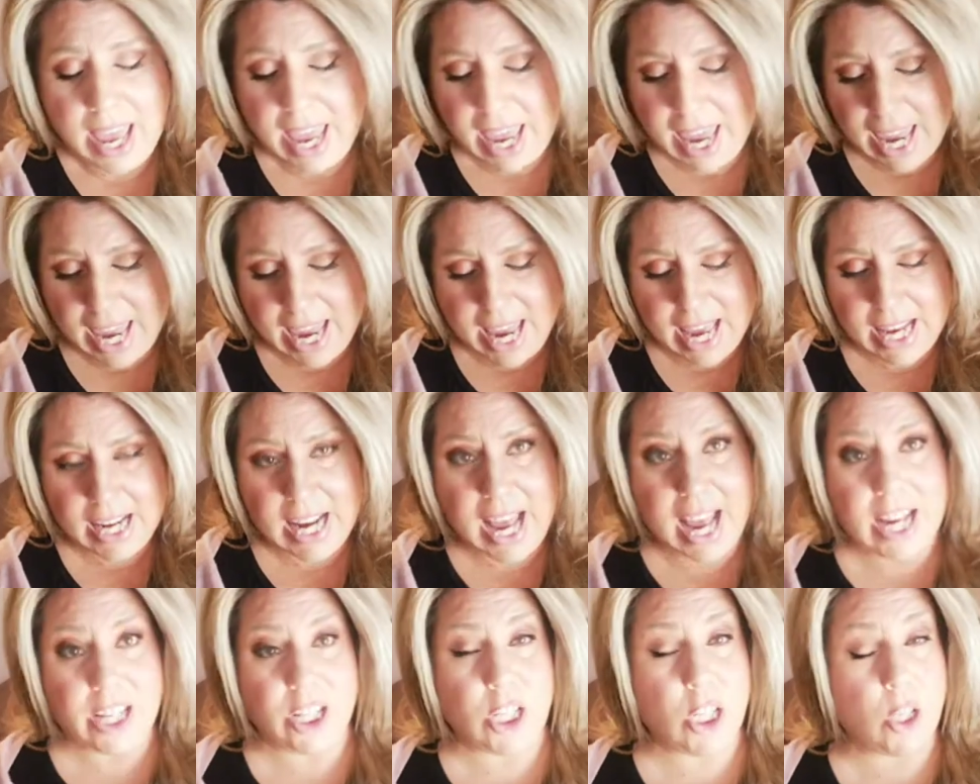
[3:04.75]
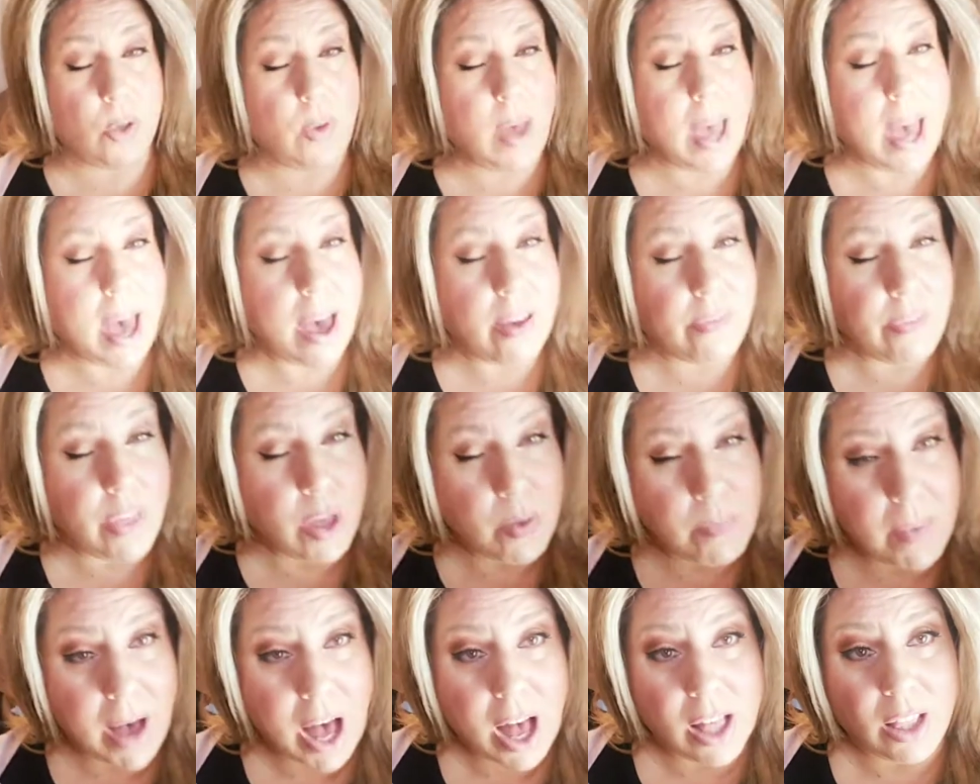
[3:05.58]
And I do have
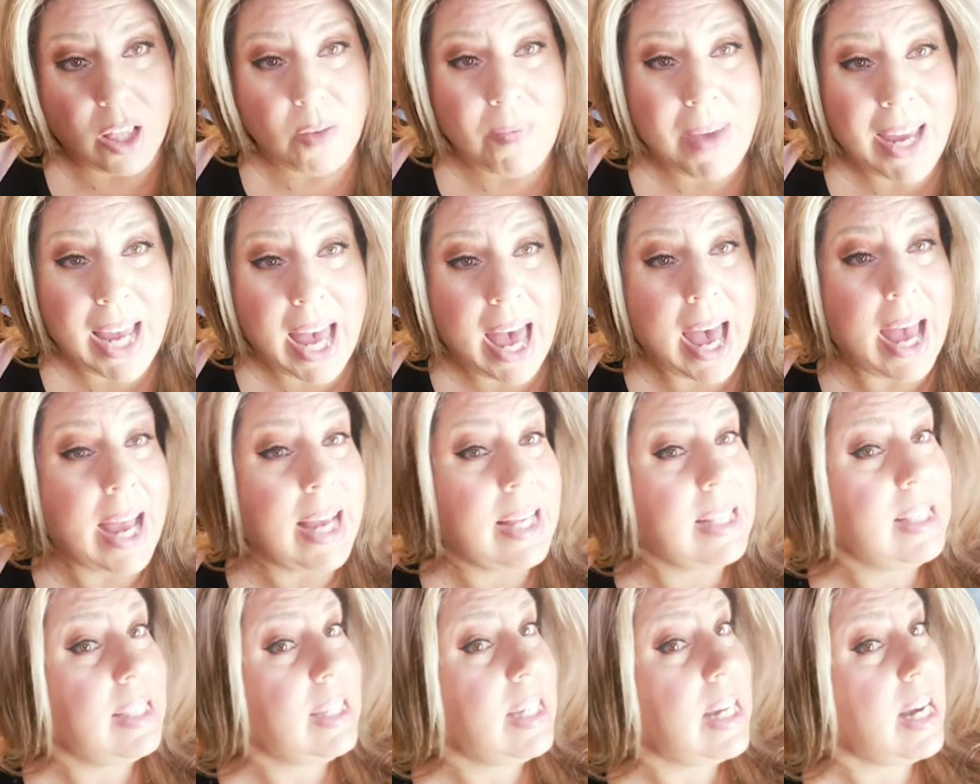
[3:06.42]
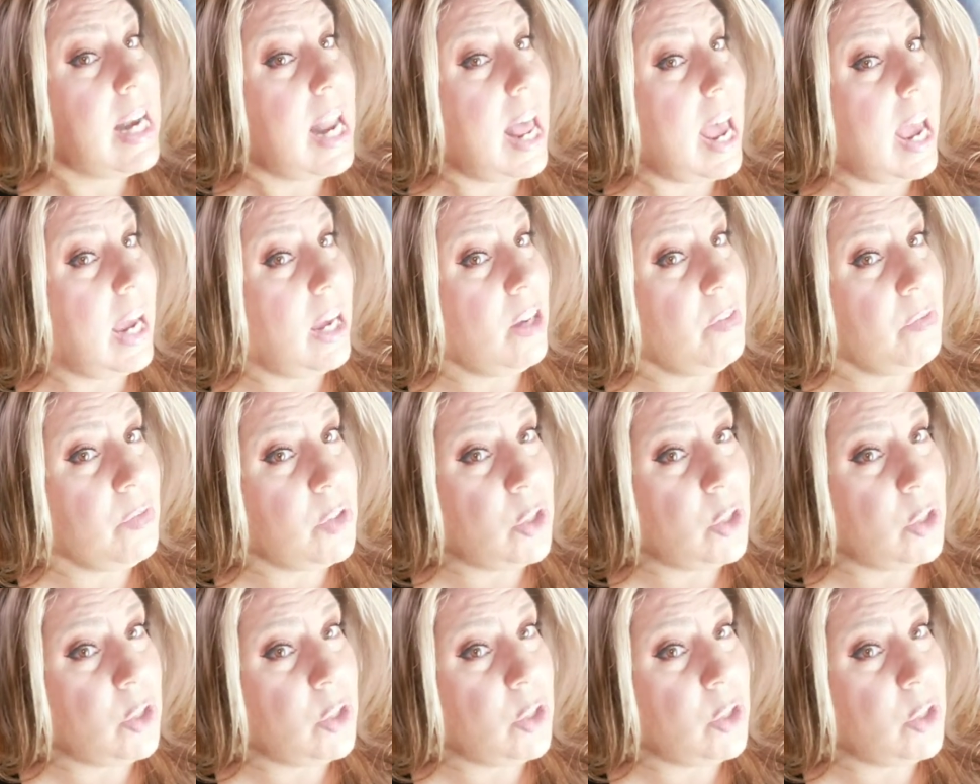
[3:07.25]
them all in my eyes today.